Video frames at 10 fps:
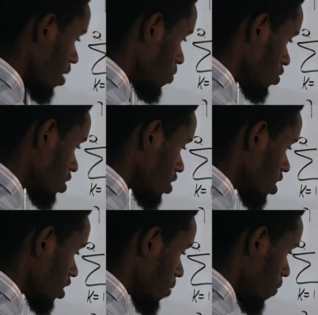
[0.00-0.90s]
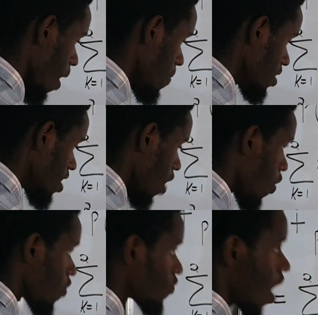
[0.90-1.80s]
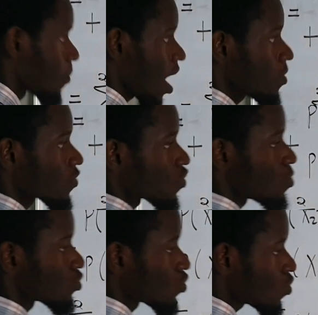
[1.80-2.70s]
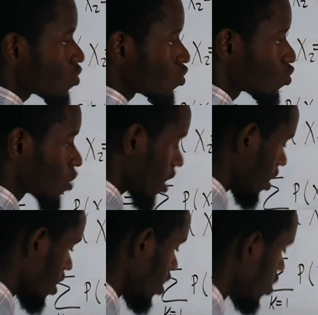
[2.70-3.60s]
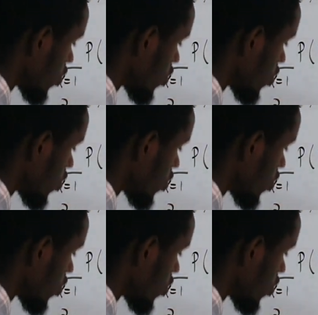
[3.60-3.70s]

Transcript: times the probability now of I'm coming from 2 to k.